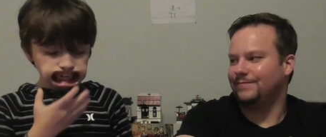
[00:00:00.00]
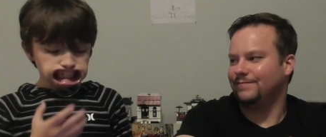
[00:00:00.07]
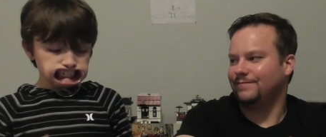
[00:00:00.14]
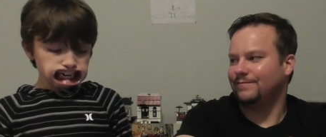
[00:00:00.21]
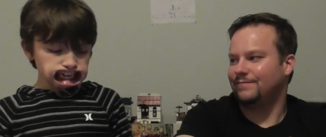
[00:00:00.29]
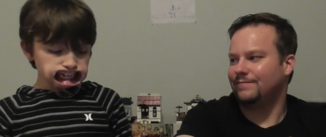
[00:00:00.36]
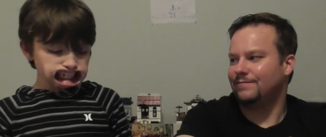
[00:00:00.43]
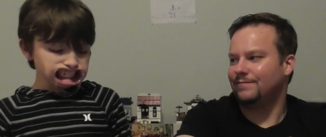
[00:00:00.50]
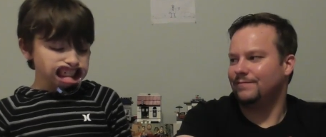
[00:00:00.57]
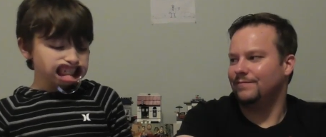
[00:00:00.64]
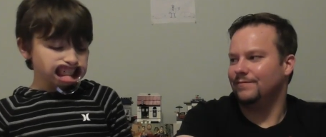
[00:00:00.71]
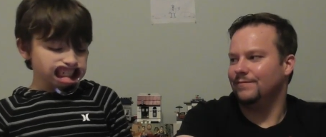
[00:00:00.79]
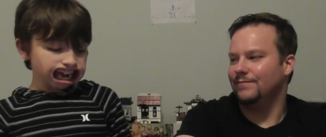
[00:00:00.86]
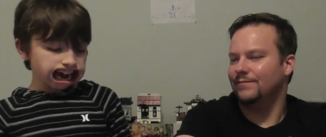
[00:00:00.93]
Speaker 1: Rather
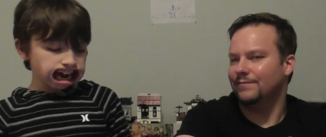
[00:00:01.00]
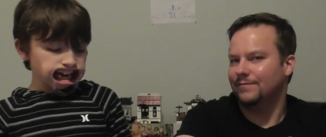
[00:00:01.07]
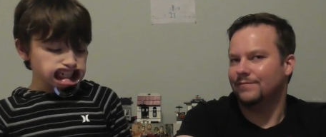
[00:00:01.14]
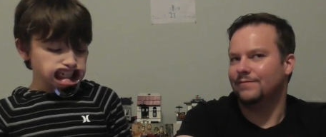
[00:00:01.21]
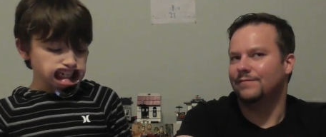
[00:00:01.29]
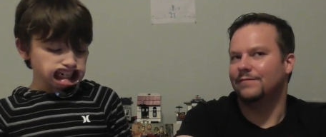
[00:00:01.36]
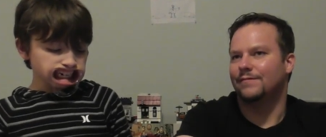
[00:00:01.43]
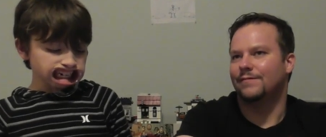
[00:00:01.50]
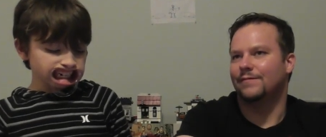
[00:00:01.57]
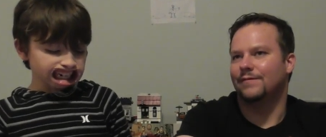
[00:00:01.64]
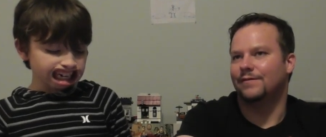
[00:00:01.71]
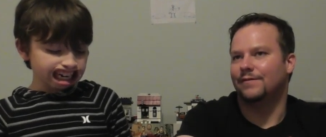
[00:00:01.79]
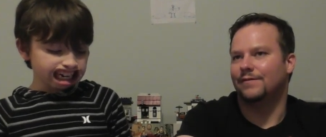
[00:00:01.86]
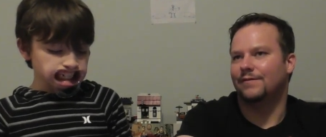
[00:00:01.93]
thou
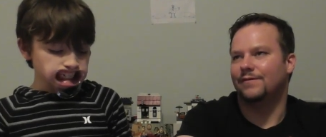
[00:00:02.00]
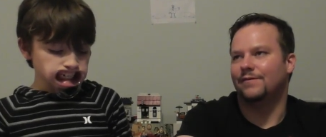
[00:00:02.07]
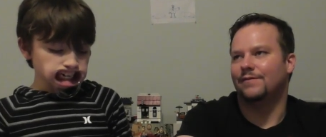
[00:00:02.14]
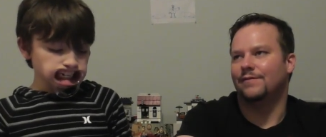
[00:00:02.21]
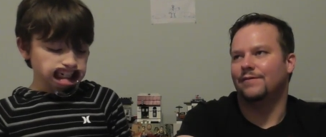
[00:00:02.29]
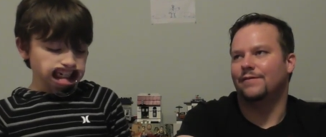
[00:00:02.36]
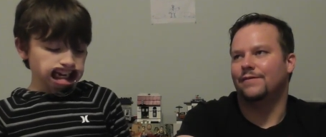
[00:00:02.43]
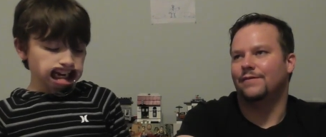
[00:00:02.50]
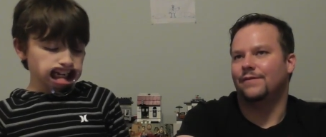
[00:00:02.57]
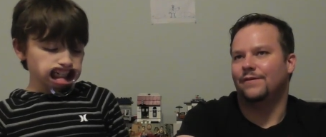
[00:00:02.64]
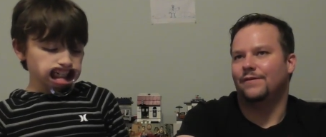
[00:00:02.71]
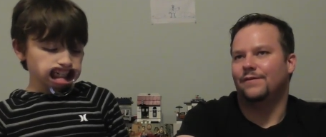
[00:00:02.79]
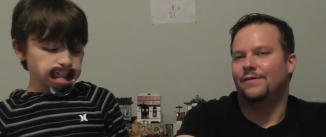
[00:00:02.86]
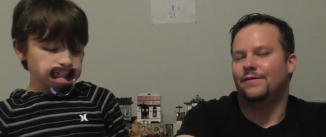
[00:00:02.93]
re
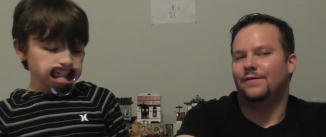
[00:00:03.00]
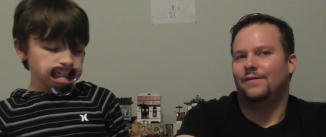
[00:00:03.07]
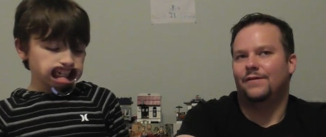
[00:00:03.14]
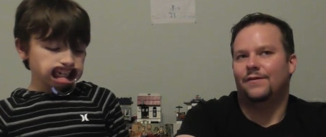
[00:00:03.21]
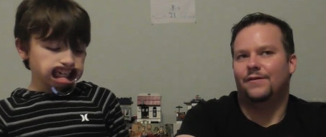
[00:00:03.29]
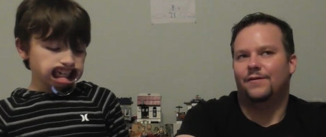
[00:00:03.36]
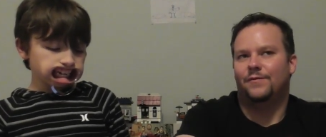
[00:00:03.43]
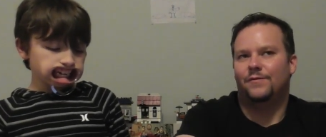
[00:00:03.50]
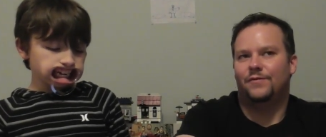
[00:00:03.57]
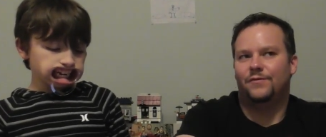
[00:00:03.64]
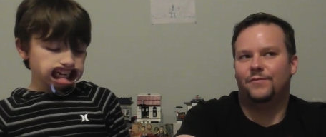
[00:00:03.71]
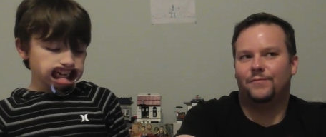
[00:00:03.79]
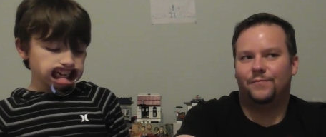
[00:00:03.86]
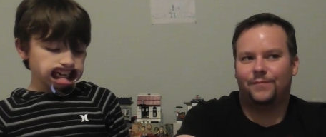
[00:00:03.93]
yourselves.
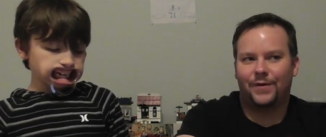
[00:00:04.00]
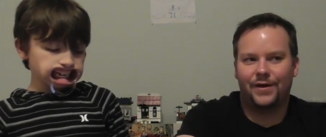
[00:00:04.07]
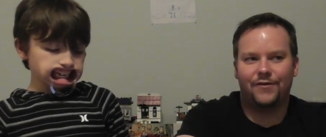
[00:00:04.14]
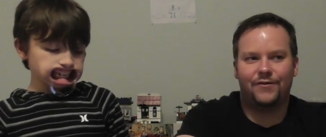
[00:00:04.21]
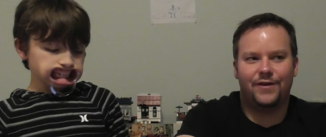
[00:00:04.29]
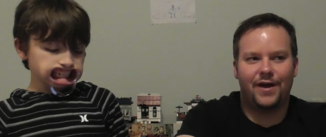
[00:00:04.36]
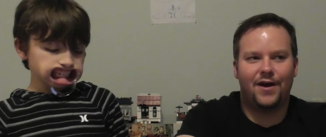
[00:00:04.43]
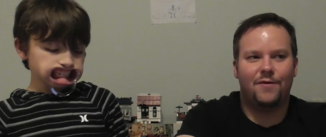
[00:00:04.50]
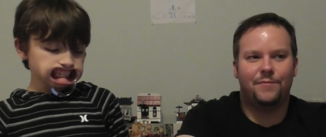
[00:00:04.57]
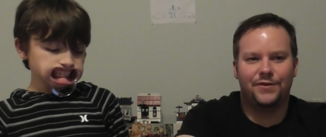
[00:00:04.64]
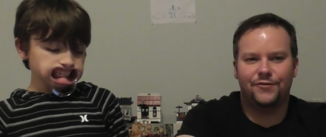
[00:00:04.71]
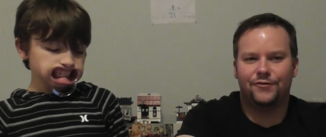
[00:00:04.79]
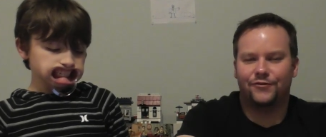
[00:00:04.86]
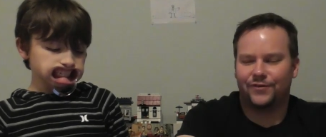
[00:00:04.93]
Speaker 2: Better now be
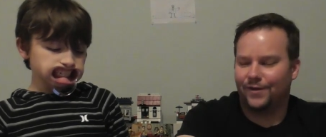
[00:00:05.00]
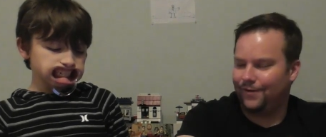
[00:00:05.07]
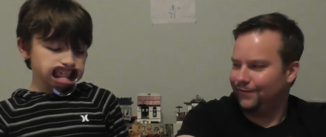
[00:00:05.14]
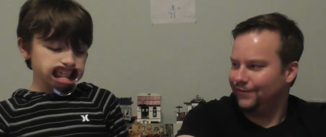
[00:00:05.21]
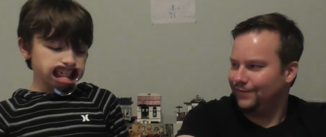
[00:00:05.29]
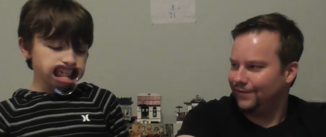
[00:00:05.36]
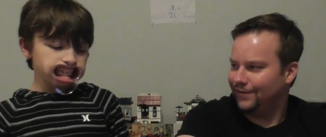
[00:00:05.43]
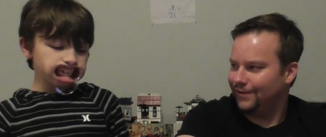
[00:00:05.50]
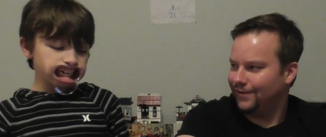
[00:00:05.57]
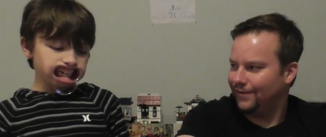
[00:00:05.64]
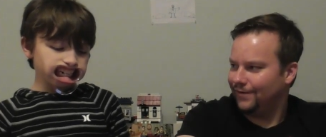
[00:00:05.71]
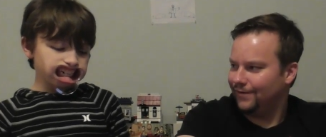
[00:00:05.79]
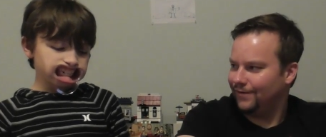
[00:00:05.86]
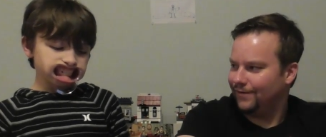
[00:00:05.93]
yourselves. No.